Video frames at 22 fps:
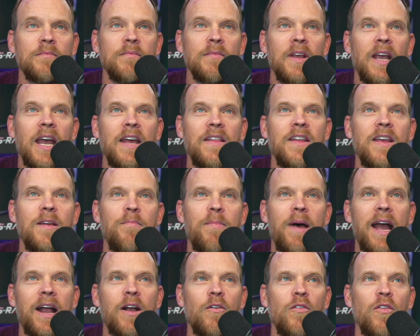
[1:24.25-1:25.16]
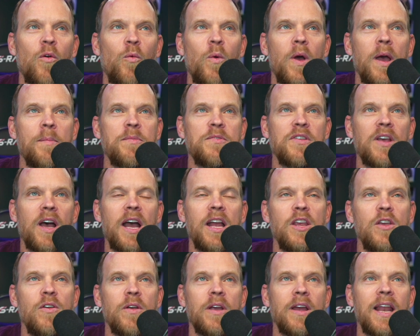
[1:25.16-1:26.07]
And then back on the website,
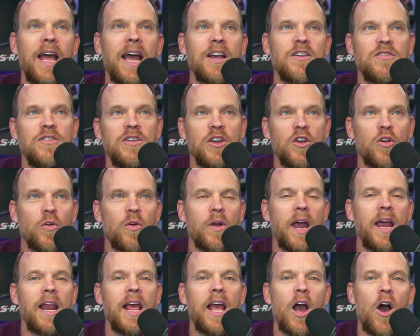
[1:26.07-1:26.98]
you can actually create